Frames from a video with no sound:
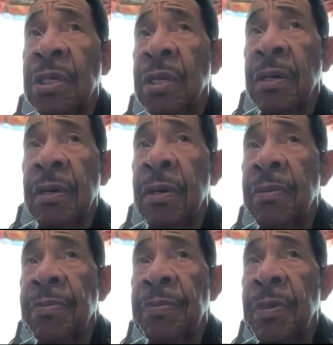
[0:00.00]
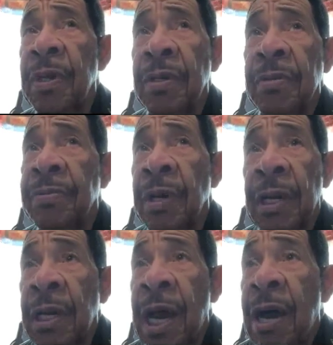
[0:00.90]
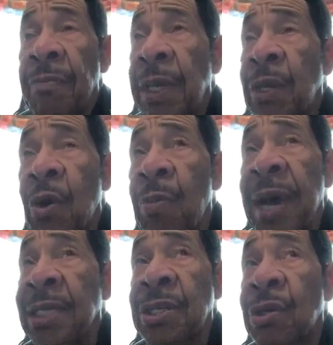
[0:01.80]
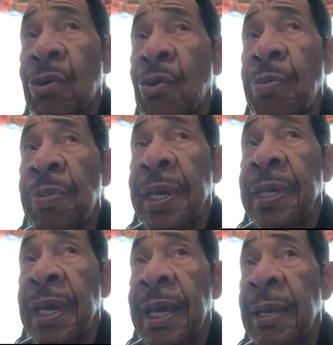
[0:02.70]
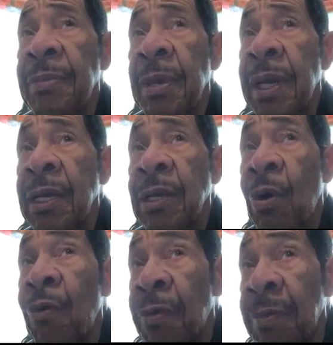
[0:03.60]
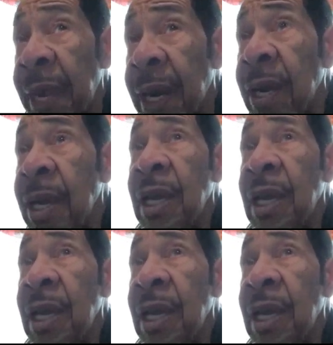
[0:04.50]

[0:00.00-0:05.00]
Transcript: allowing me to go back to the group and go from there.